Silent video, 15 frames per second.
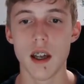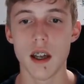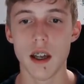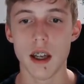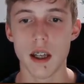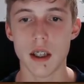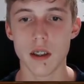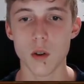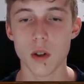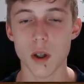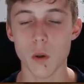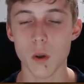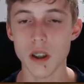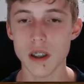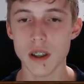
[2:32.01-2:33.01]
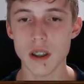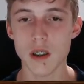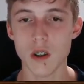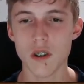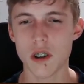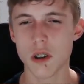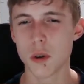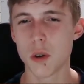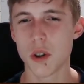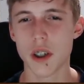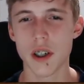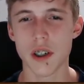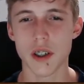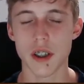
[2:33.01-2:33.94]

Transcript: And okay, what is he going to do here?